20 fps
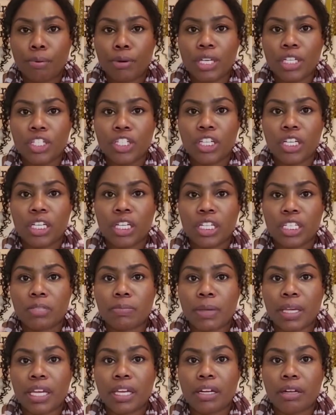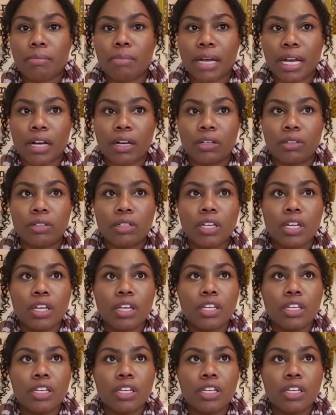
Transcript: preaching and speaking about,